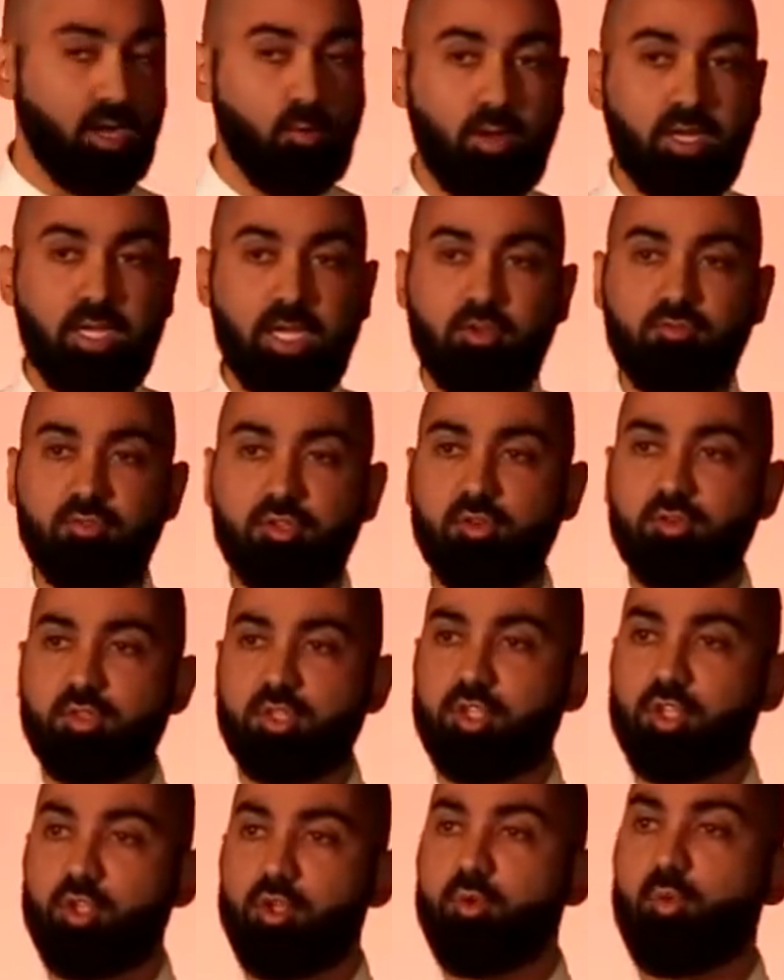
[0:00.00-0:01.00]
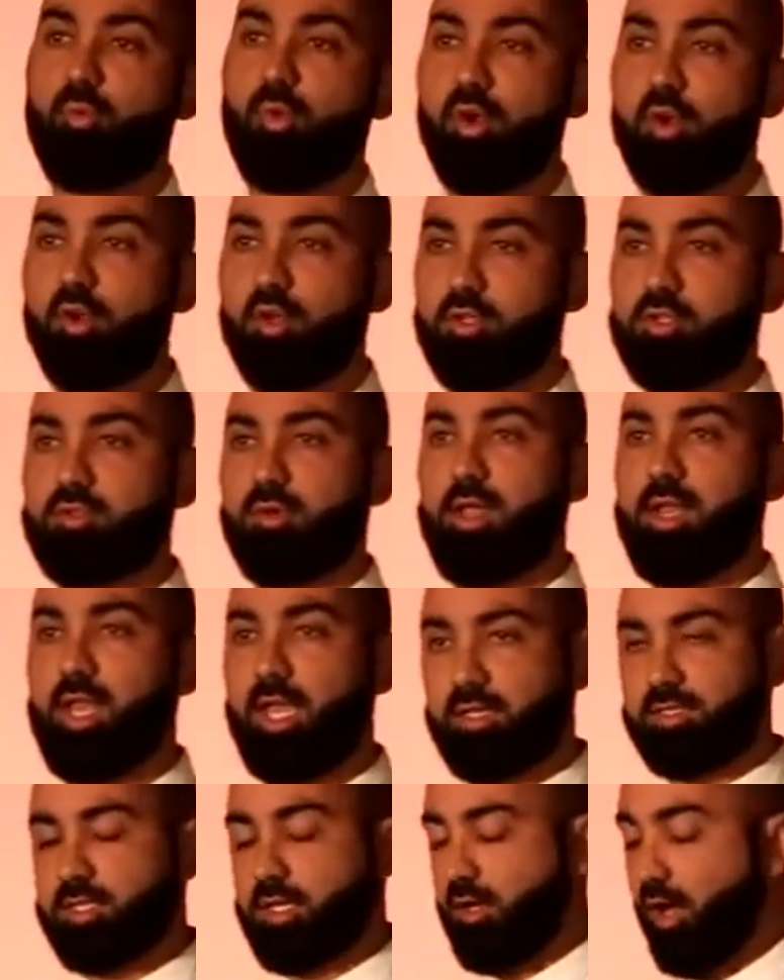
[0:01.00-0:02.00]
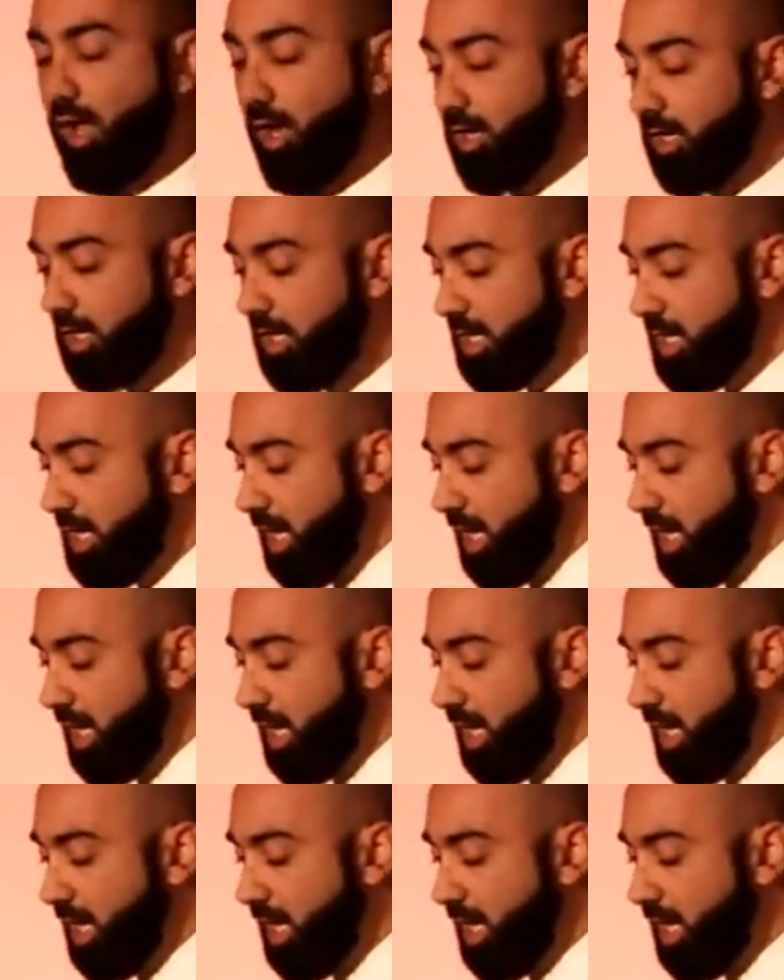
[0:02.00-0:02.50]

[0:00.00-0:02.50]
I want to introduce a new word to our lexicon.